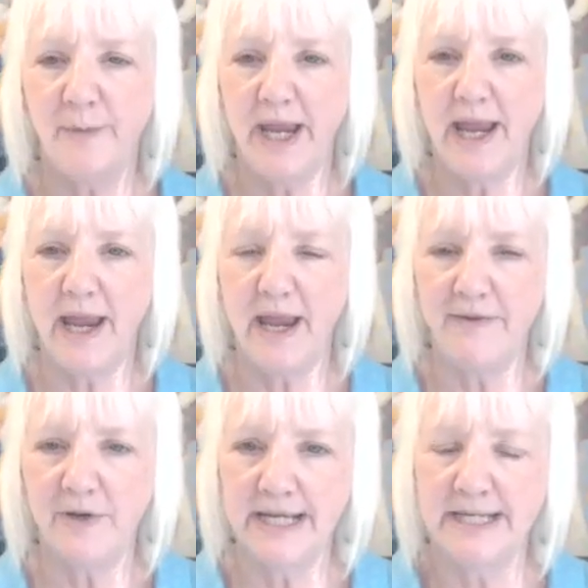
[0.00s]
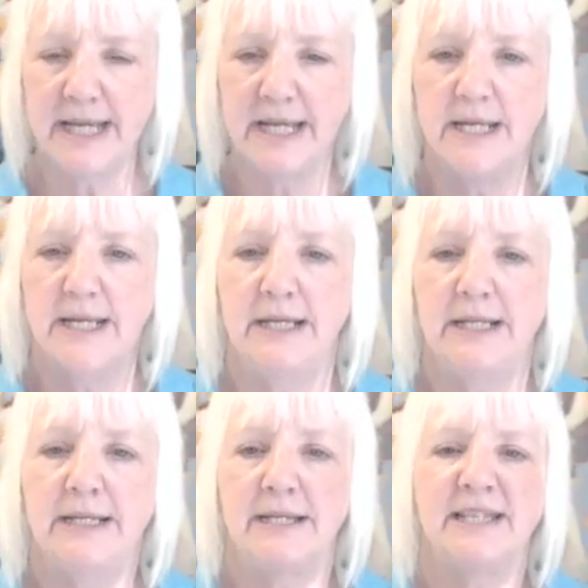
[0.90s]
The behavior
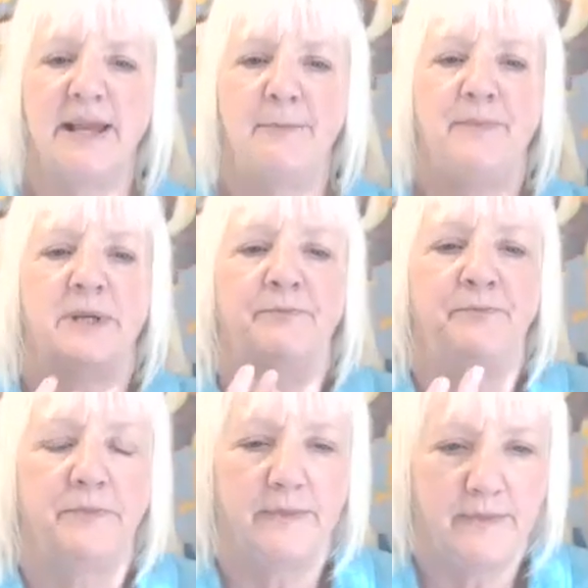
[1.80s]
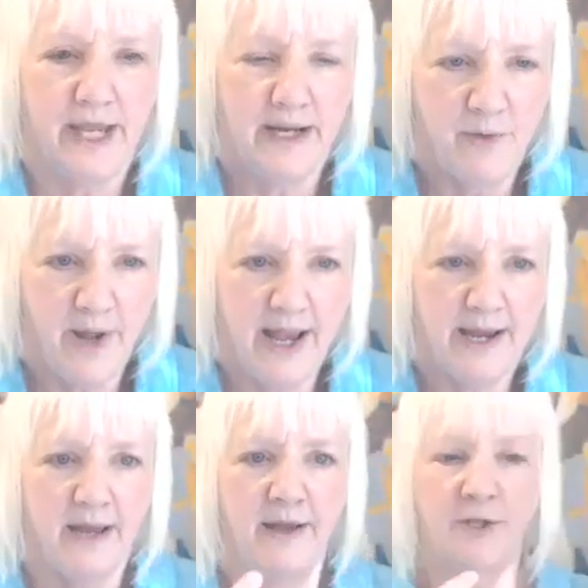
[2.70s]
is a symptom in a
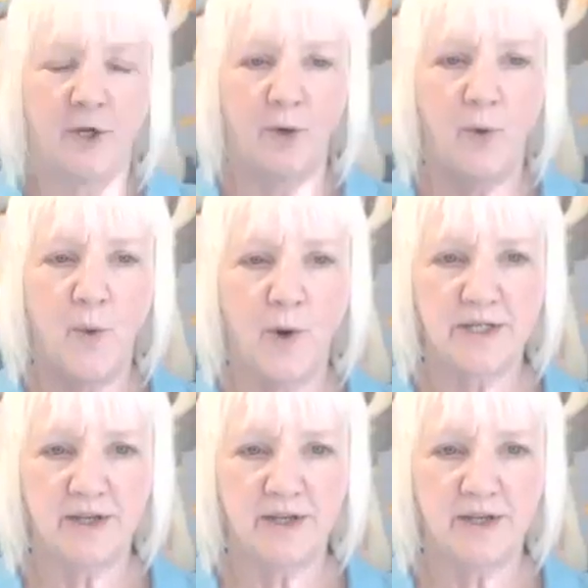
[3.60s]
way of the core.